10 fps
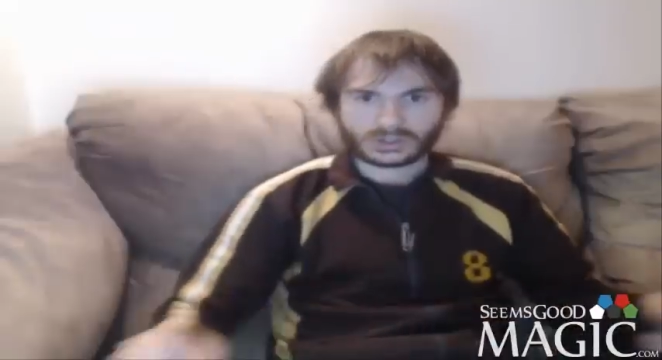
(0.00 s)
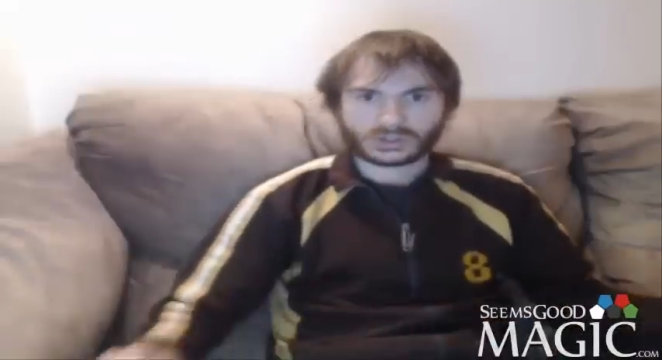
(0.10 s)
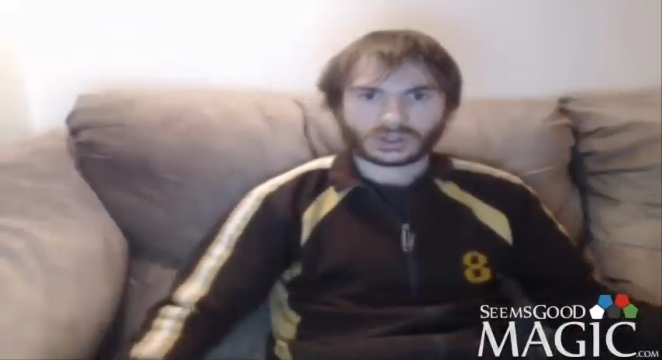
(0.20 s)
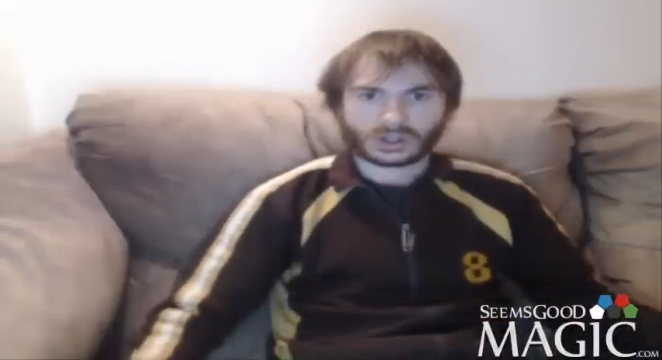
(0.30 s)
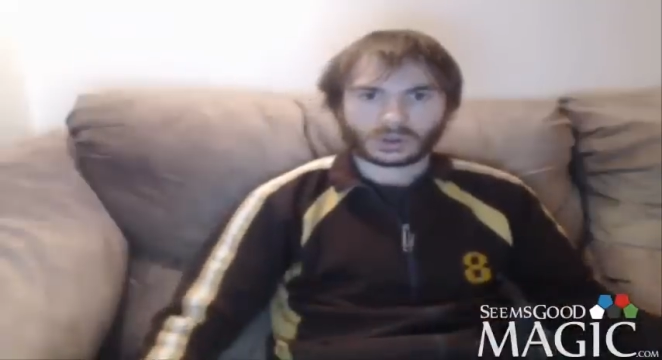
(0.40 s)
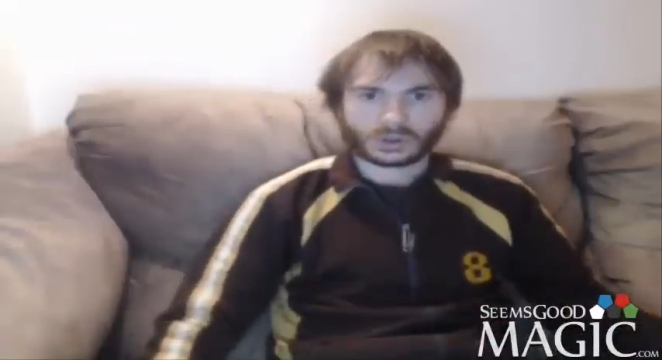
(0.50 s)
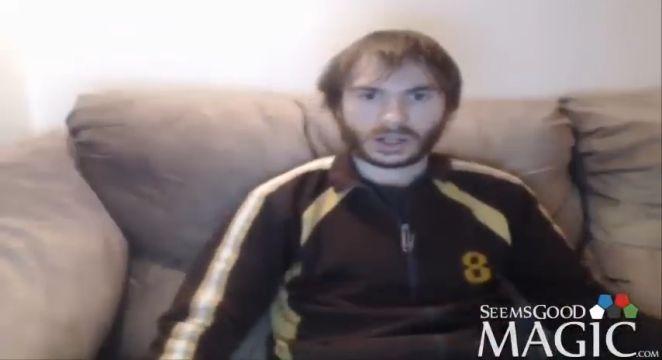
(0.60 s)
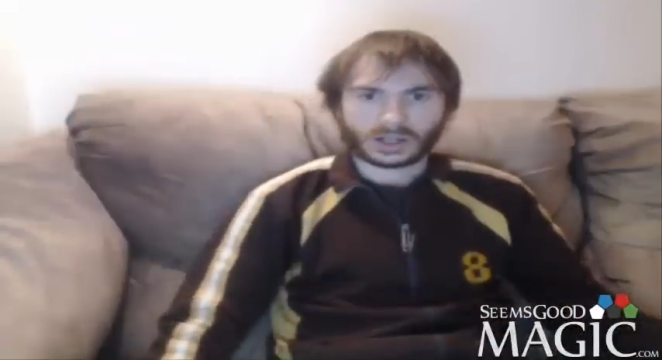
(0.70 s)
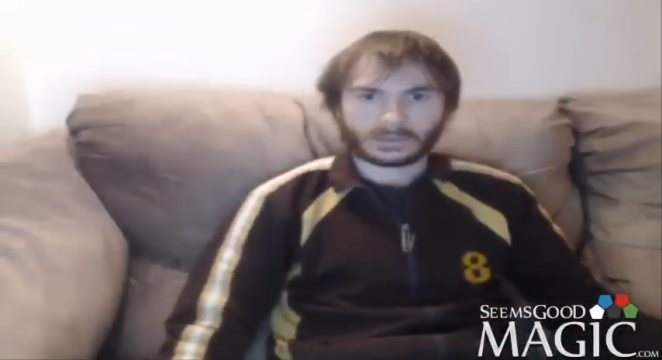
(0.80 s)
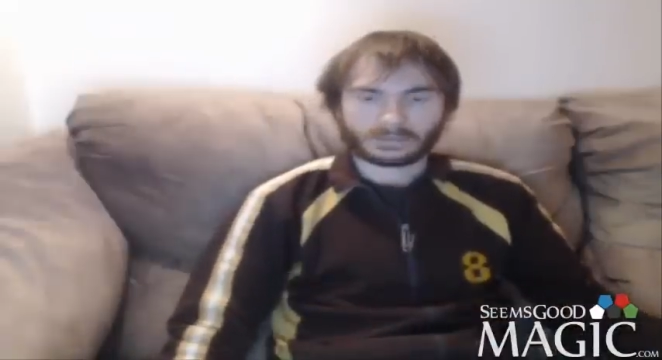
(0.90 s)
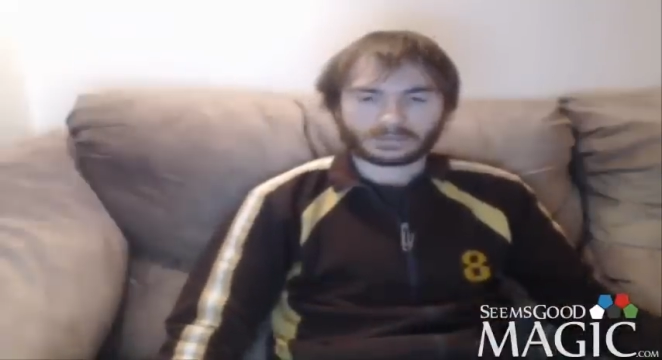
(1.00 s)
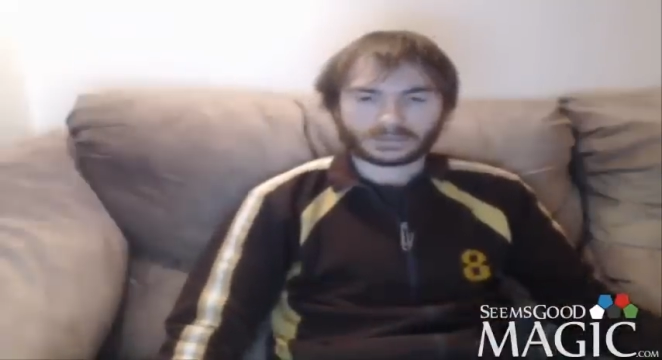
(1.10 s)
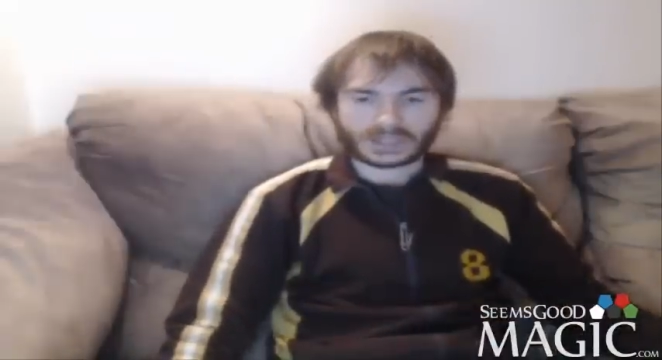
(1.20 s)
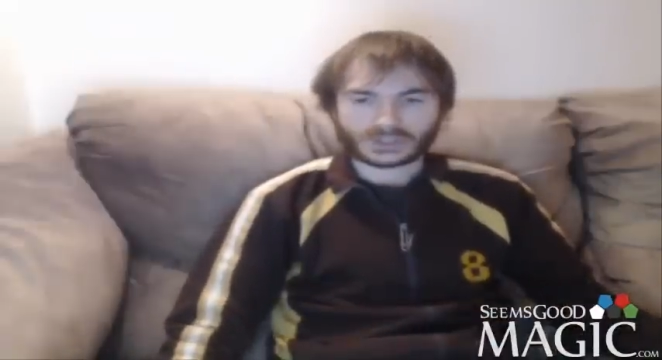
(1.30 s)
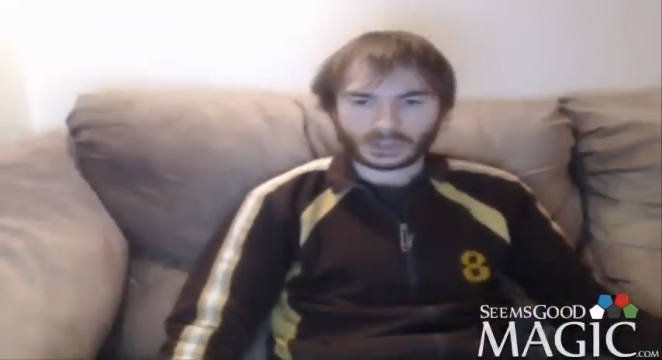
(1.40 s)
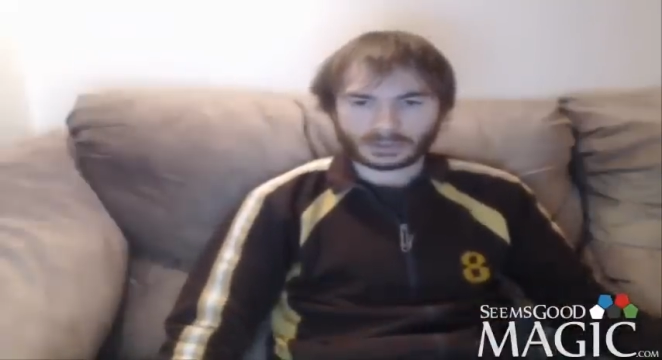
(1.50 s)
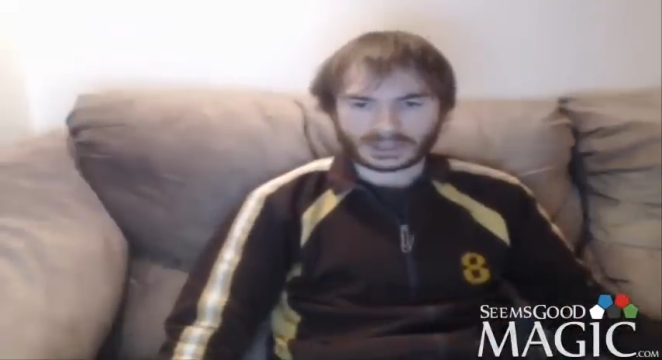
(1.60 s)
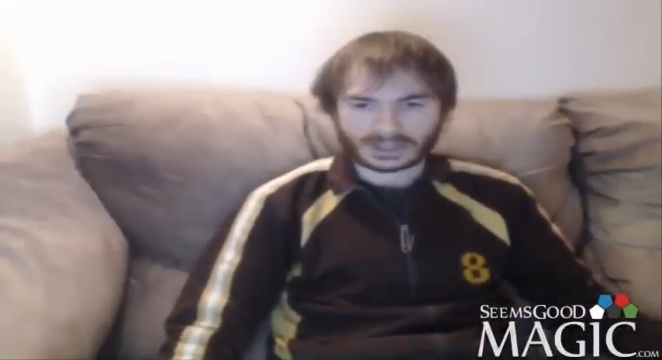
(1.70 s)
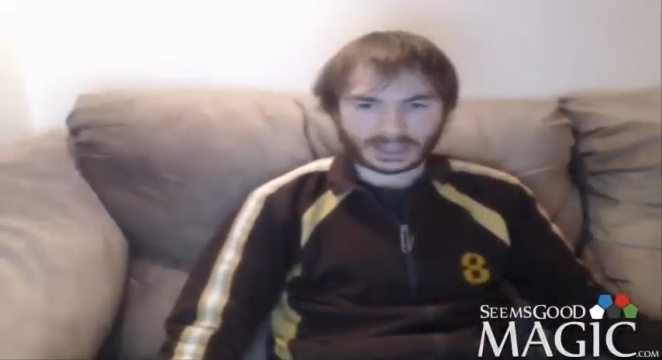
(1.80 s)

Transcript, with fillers: So uh, that's all I'm going to